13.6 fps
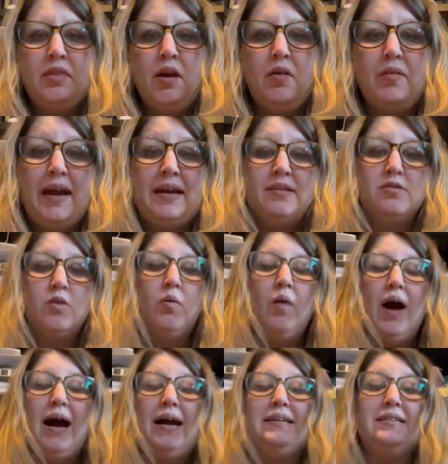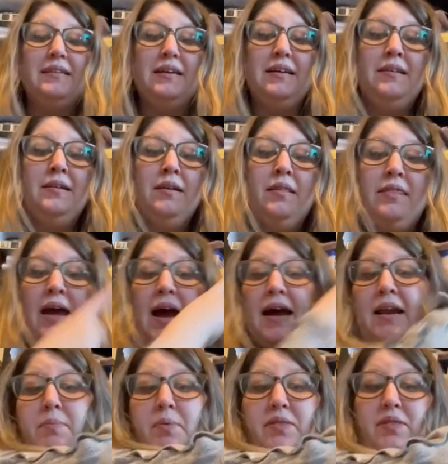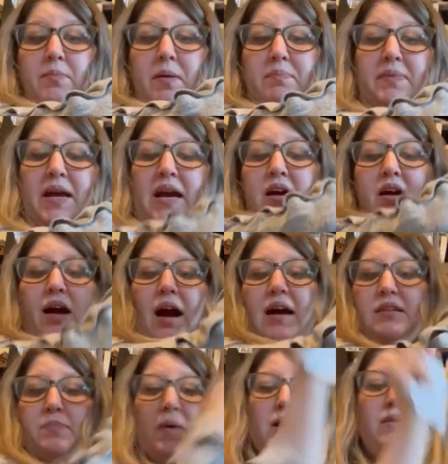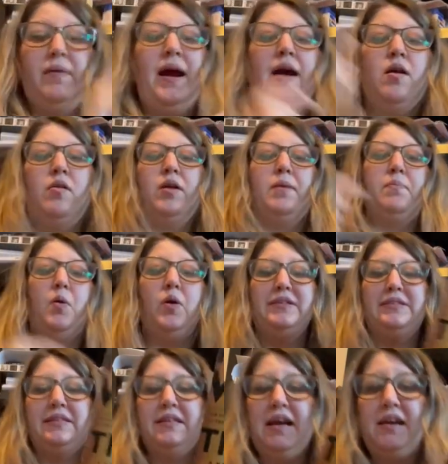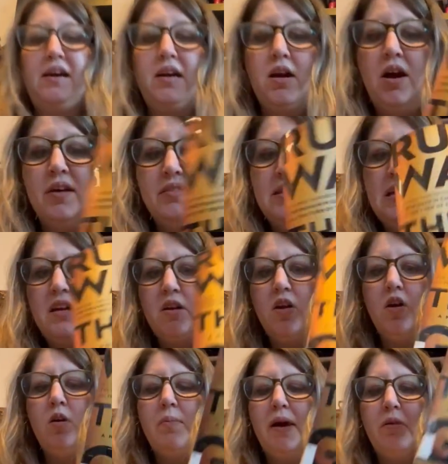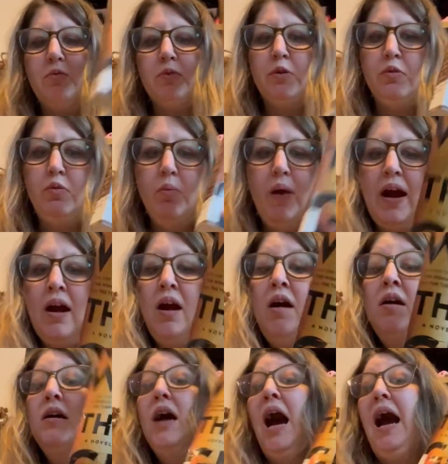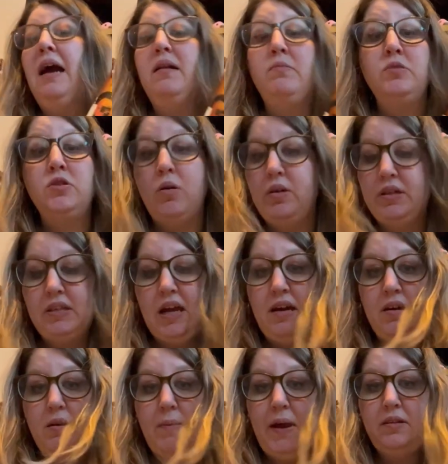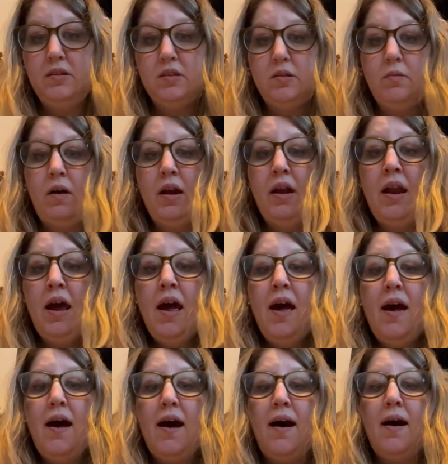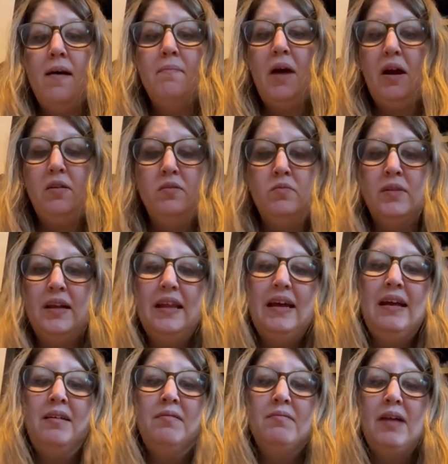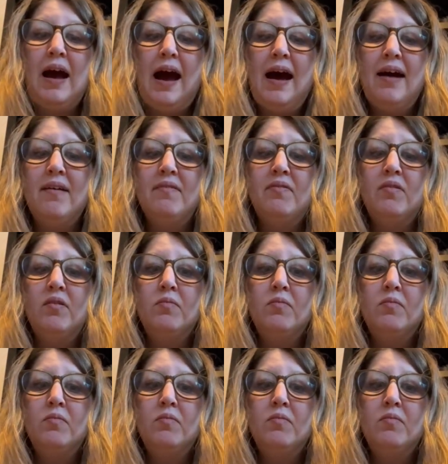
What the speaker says: Okay, so I did that. I put them up there, I spun around, I pointed, and I got The It Girl by Ruth Ware. I am so excited about this one. I really have